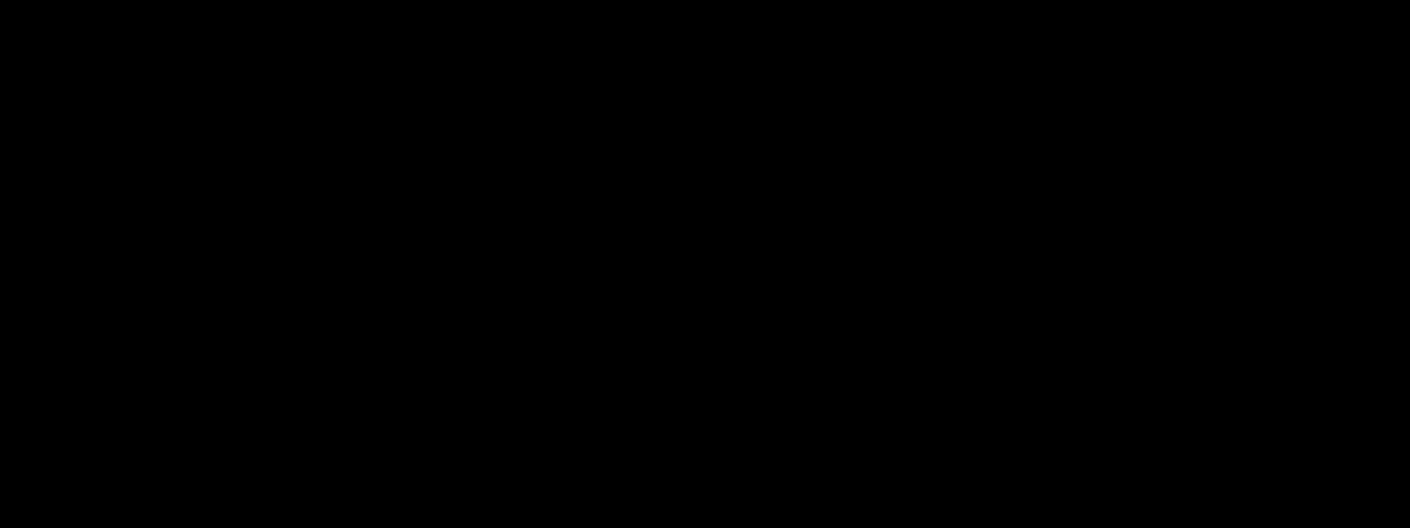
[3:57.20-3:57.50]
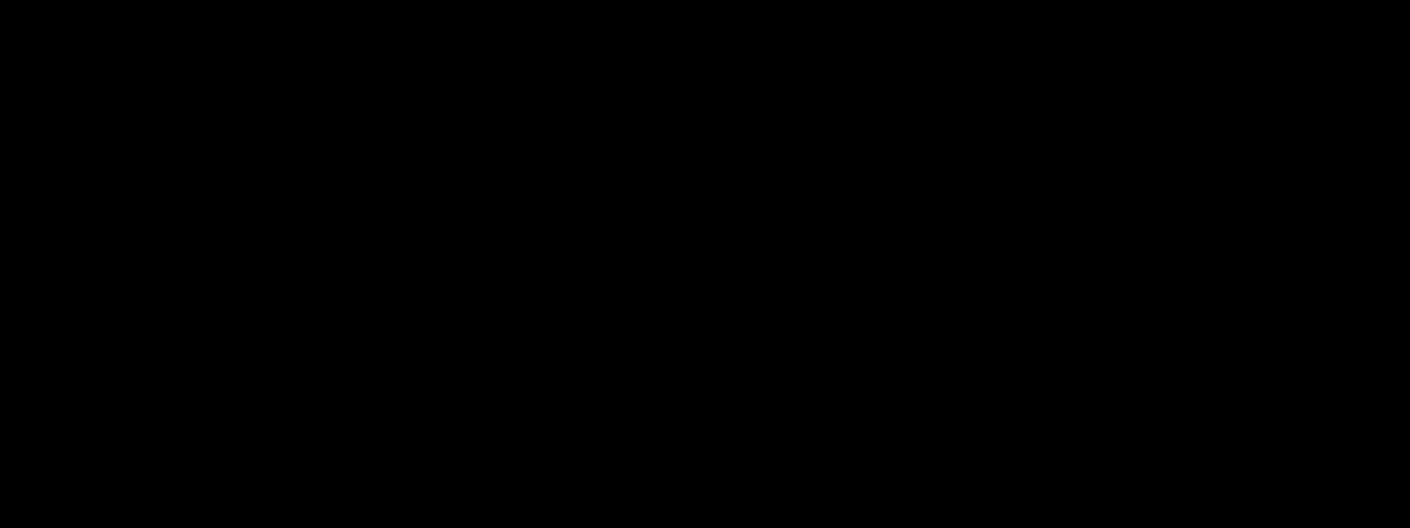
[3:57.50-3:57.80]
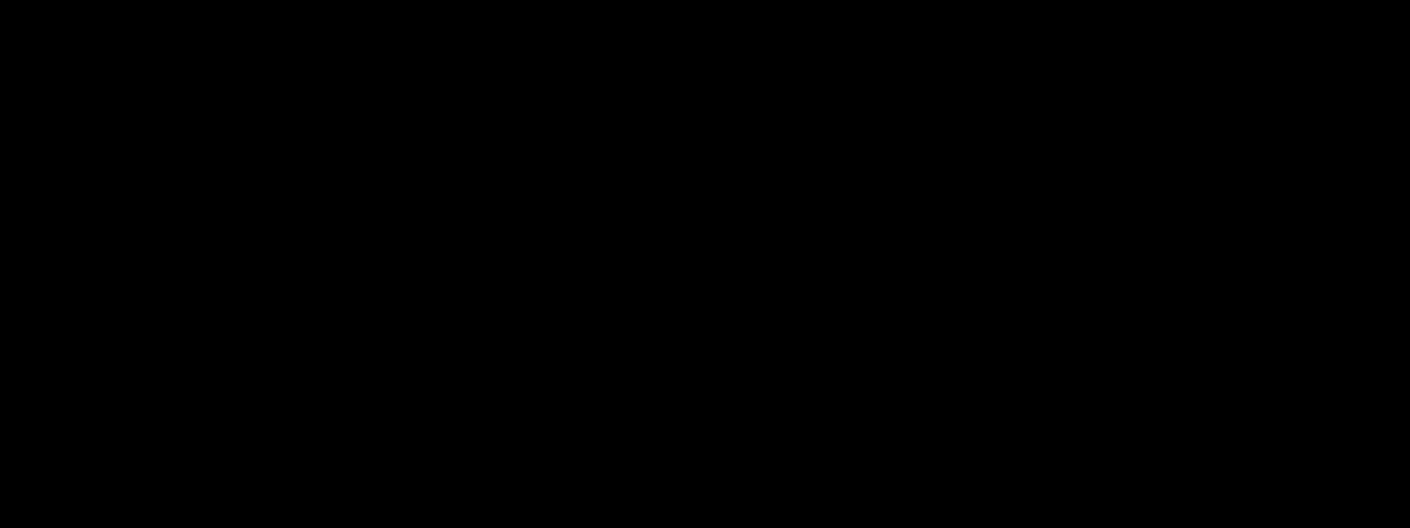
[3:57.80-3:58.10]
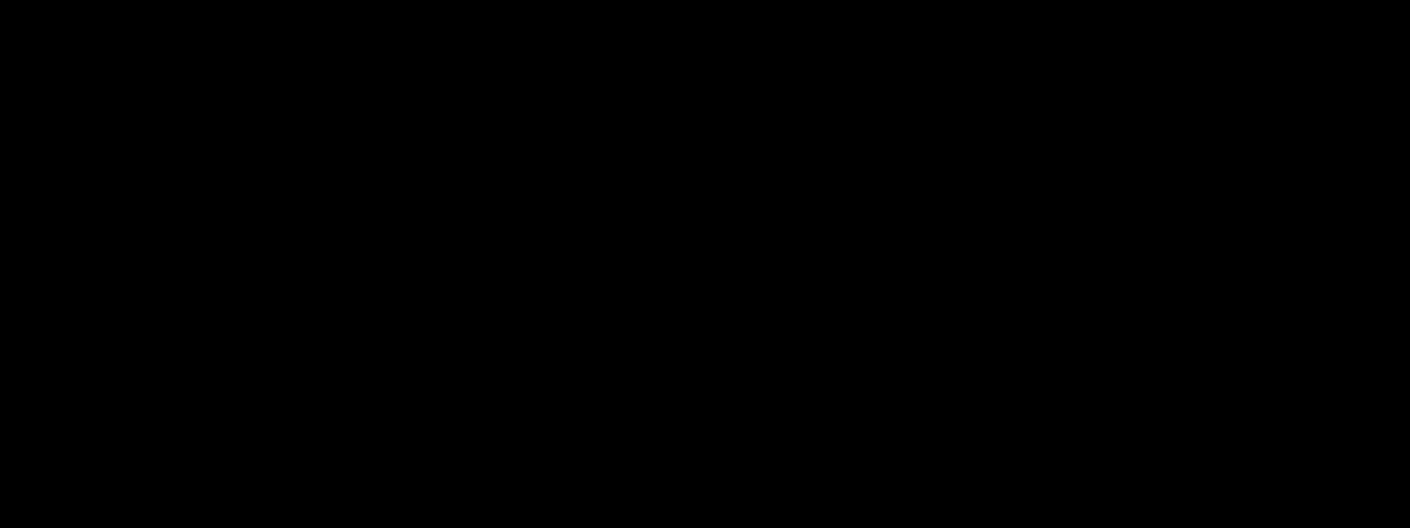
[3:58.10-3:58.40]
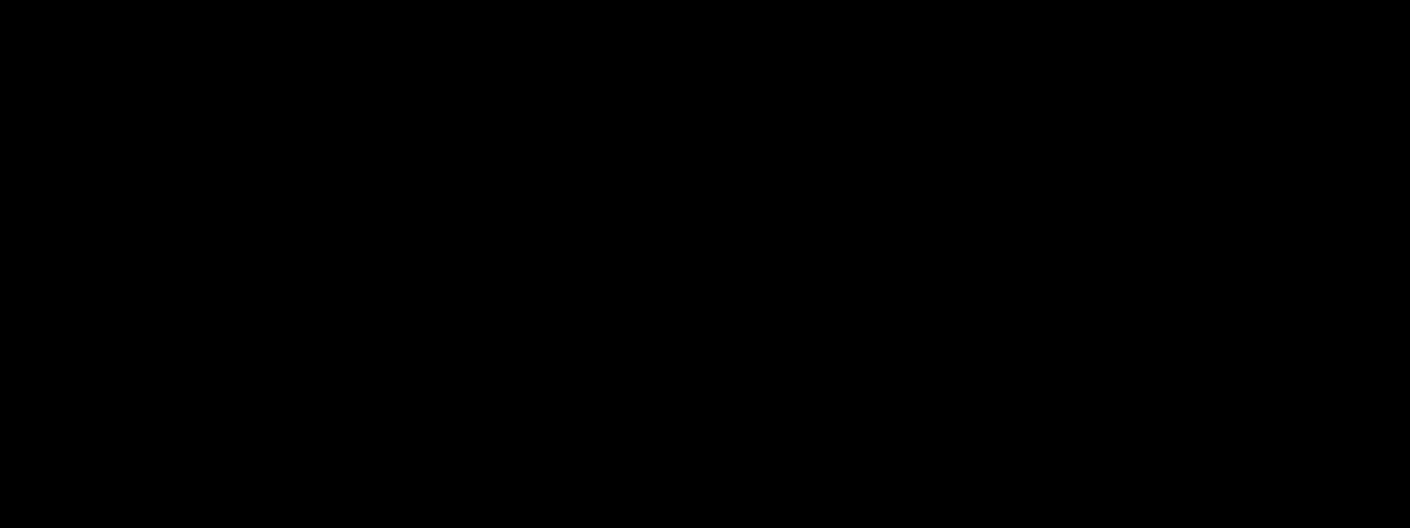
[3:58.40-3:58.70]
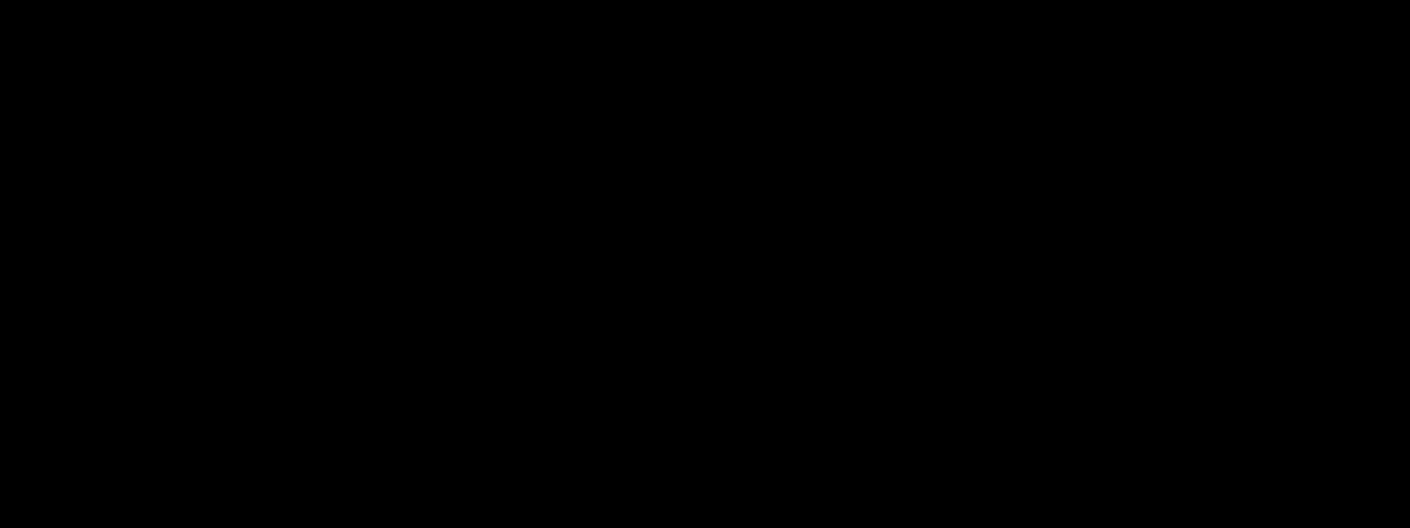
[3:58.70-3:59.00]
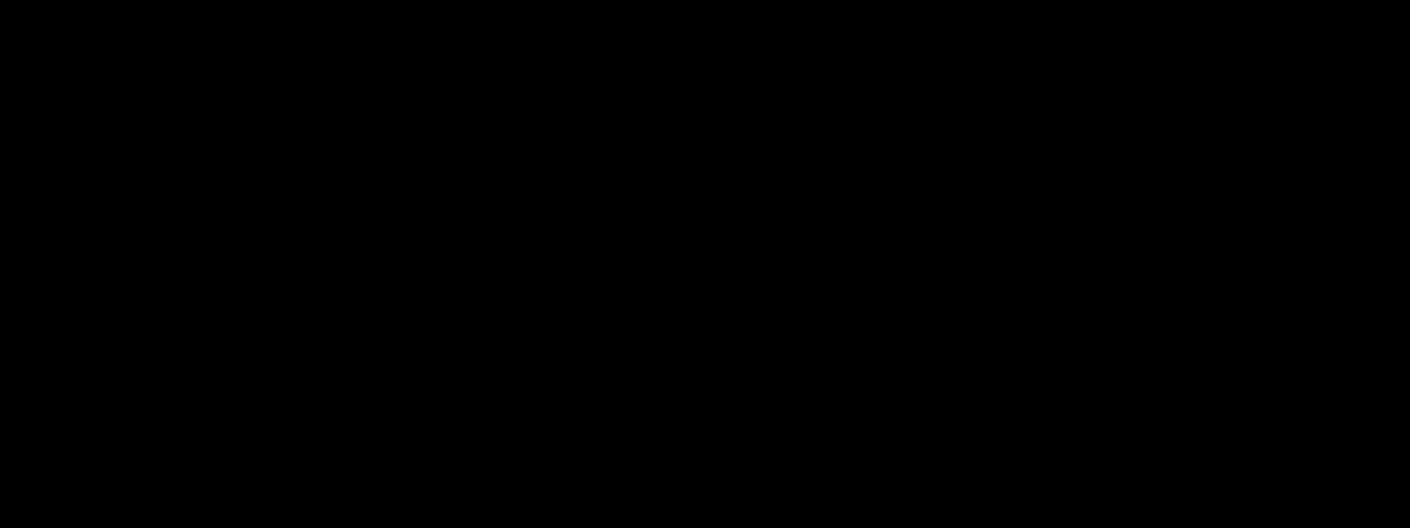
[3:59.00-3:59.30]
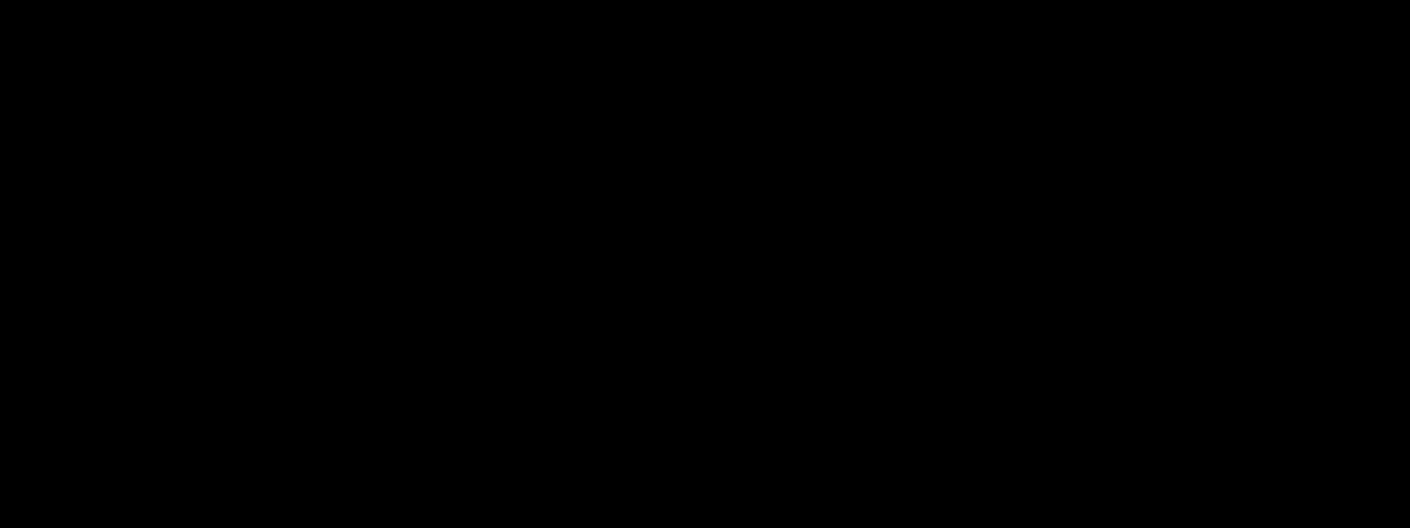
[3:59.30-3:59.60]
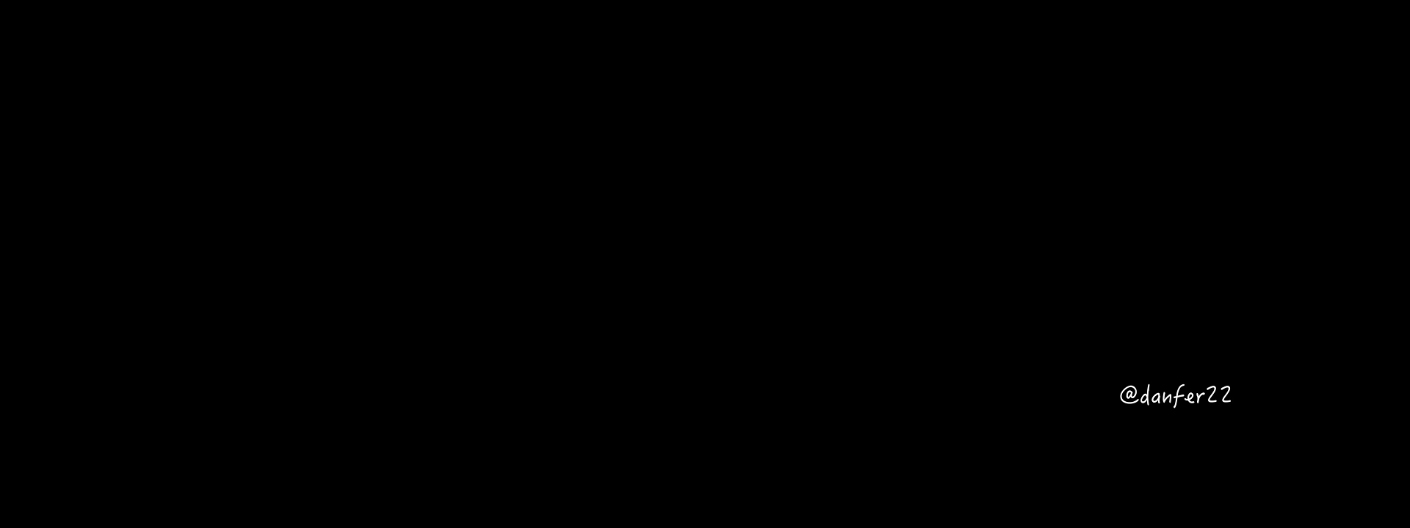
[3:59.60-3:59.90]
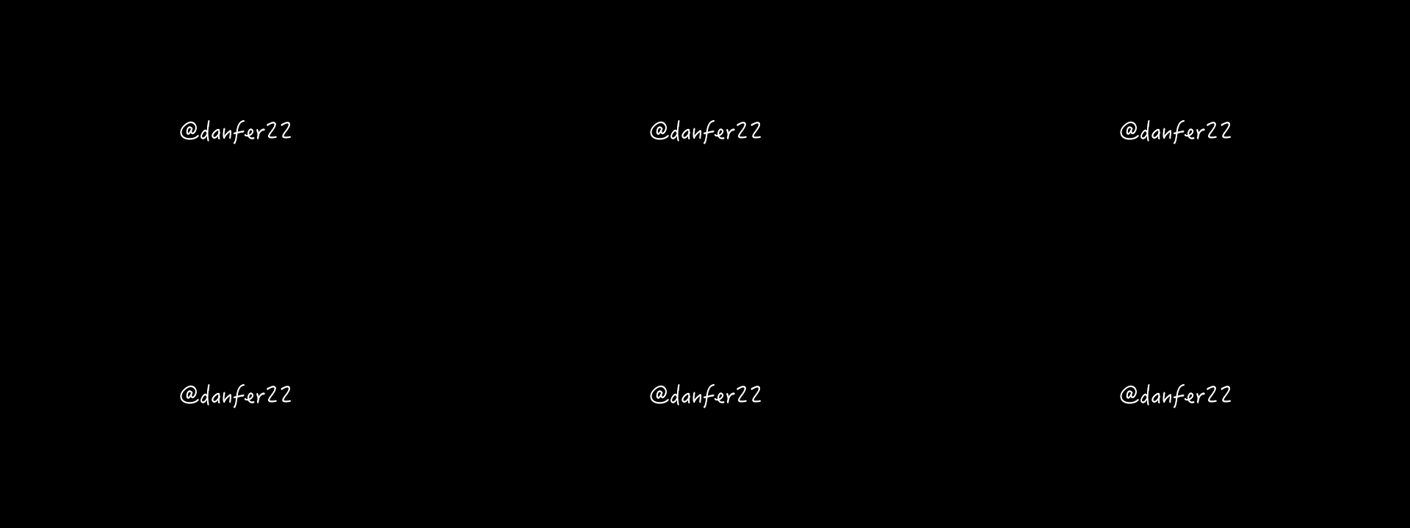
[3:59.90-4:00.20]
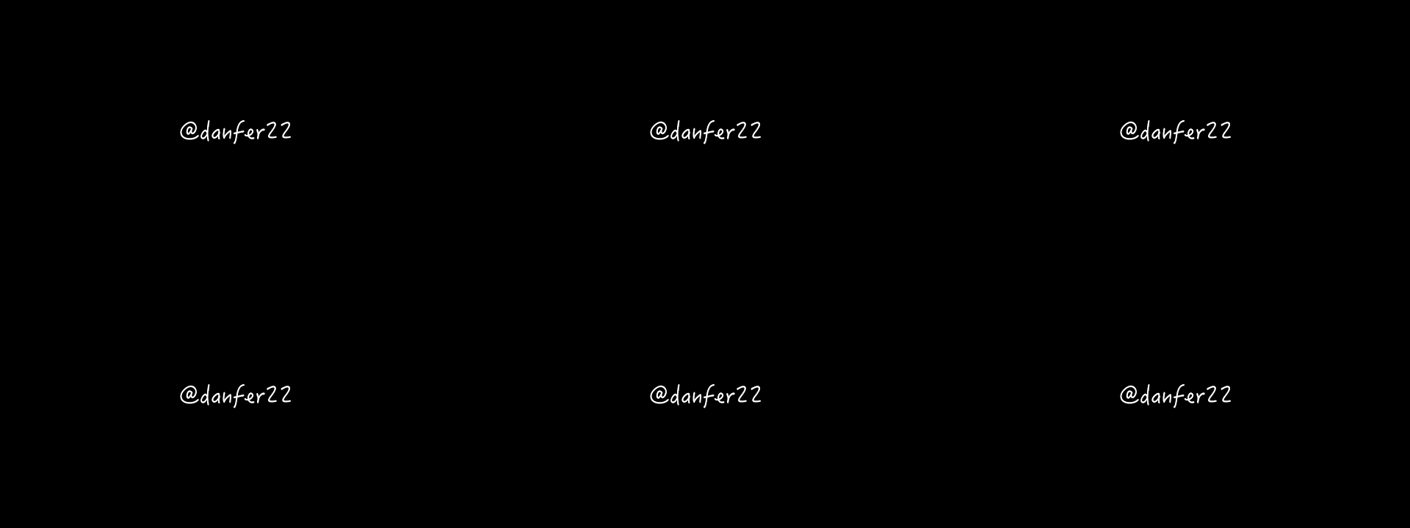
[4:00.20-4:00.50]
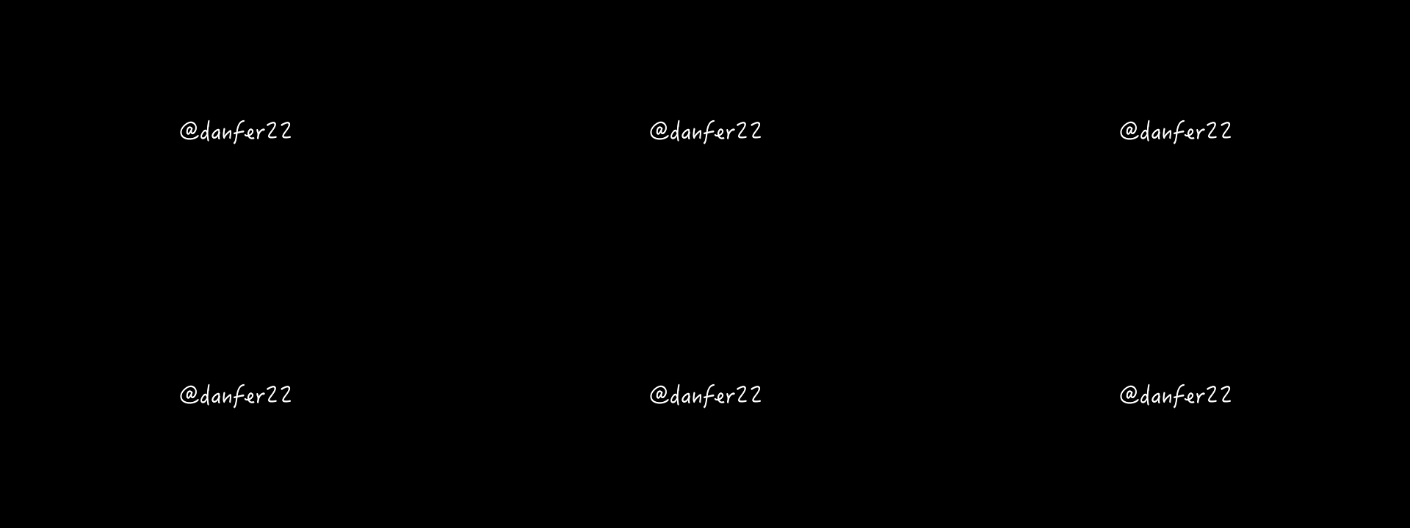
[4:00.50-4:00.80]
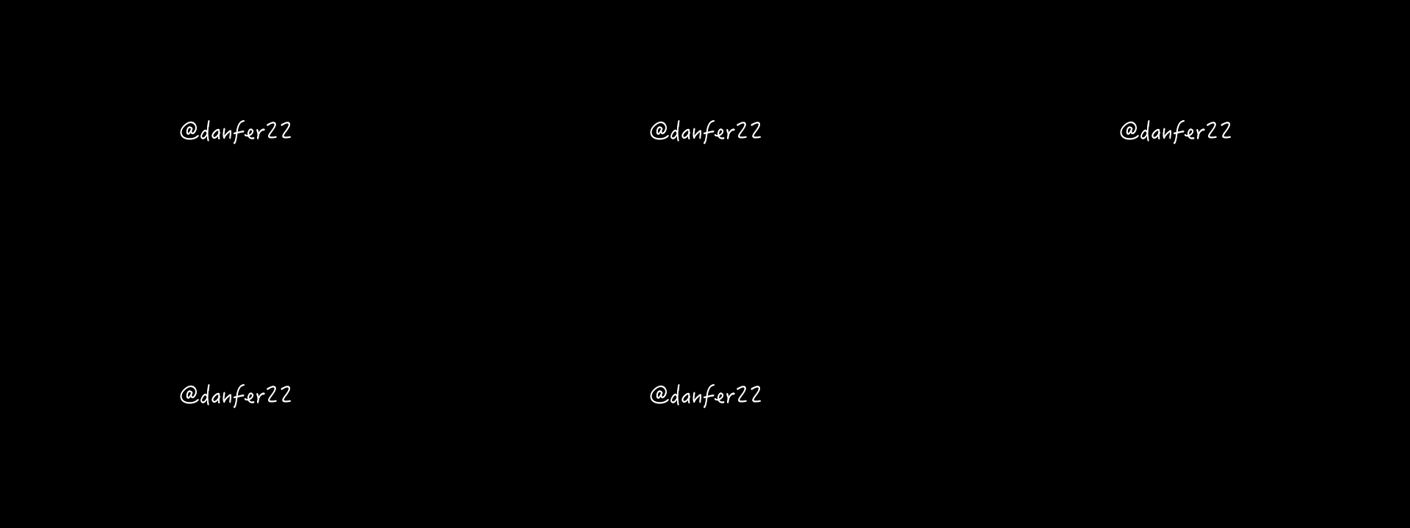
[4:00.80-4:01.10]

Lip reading: Nobody's mouth can be seen.